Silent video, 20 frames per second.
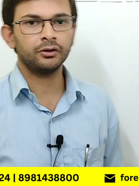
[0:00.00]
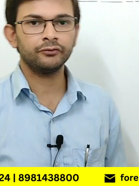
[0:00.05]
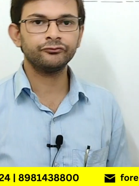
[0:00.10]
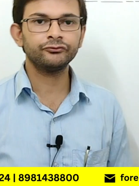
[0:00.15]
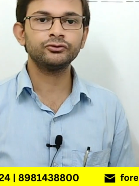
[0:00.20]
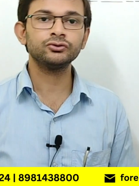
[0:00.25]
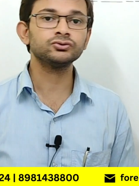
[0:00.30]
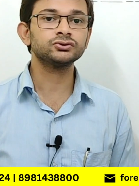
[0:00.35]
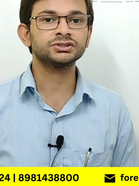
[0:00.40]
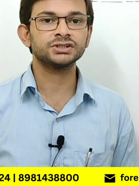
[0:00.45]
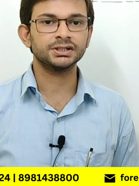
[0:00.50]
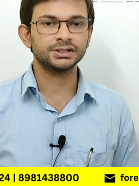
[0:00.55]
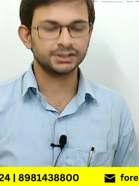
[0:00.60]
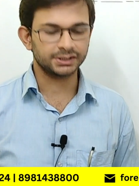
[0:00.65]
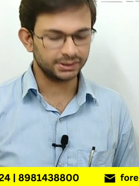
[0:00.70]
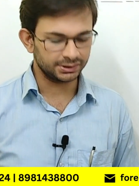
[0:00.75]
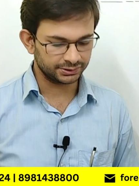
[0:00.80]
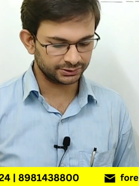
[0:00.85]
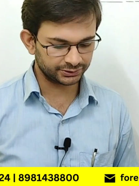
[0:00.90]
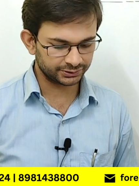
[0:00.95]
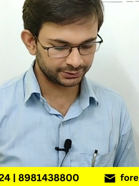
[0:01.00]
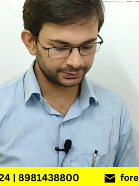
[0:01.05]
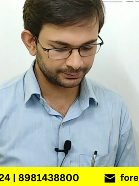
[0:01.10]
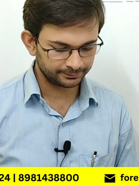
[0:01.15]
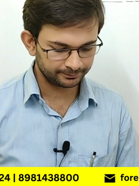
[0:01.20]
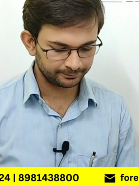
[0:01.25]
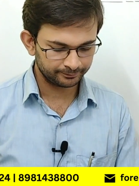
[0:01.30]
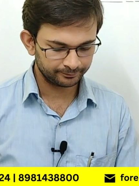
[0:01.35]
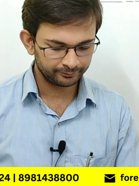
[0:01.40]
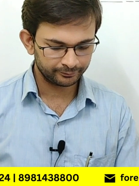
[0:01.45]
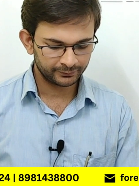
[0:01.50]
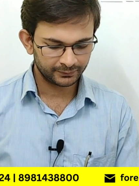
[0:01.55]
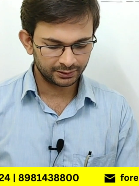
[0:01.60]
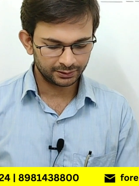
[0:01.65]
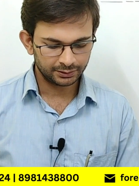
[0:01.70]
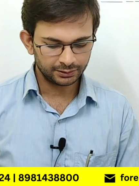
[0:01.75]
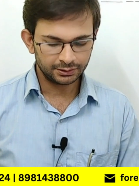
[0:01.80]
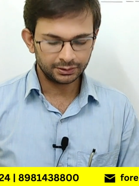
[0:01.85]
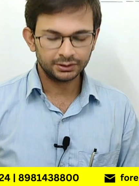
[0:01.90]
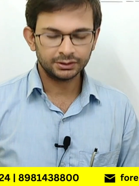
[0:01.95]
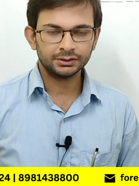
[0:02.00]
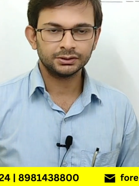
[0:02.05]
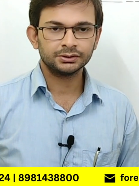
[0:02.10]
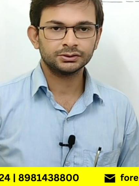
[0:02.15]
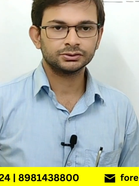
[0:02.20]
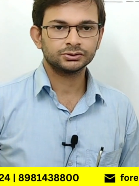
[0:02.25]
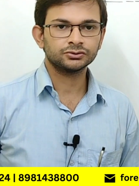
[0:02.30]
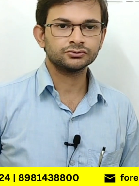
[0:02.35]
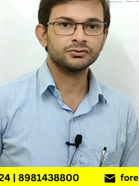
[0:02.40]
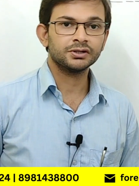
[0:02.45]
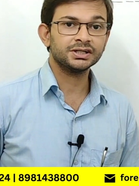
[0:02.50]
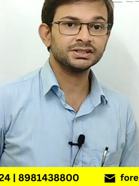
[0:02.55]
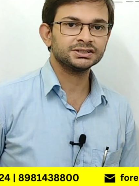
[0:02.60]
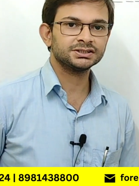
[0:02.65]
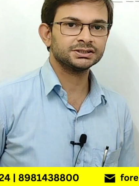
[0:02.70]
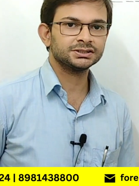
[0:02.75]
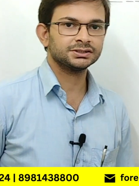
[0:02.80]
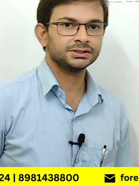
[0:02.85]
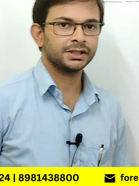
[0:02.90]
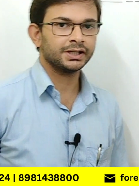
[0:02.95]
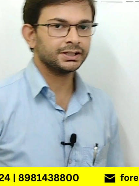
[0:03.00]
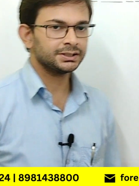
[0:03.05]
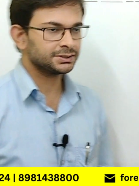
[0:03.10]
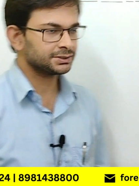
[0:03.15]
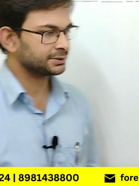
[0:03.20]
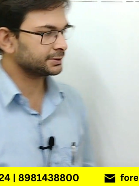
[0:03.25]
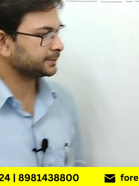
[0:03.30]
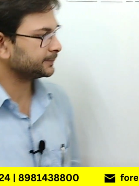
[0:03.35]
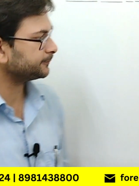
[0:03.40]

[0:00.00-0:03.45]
of two circles. So, what is this case?